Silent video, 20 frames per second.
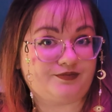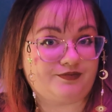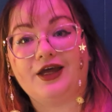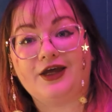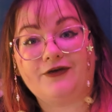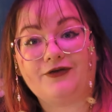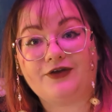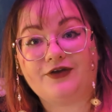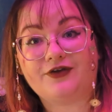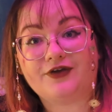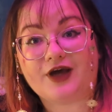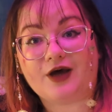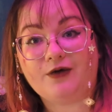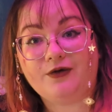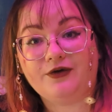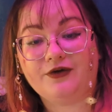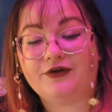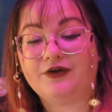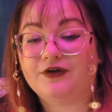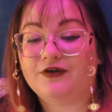If the scout
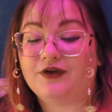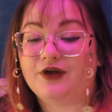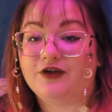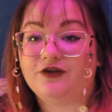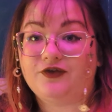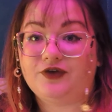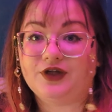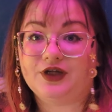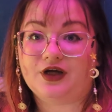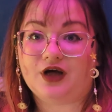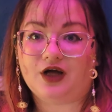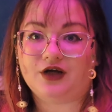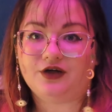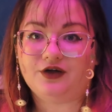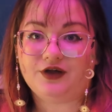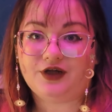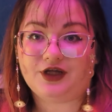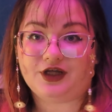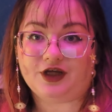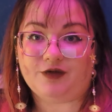successfully got to
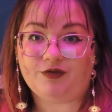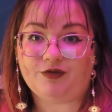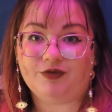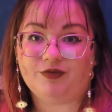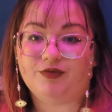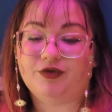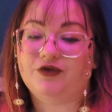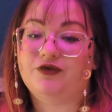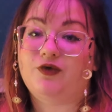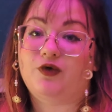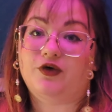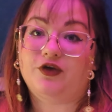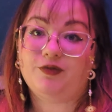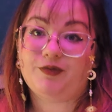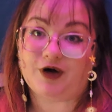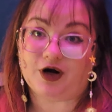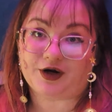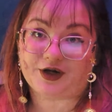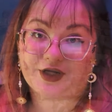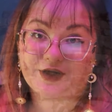the keep before the
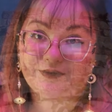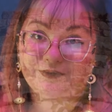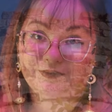party,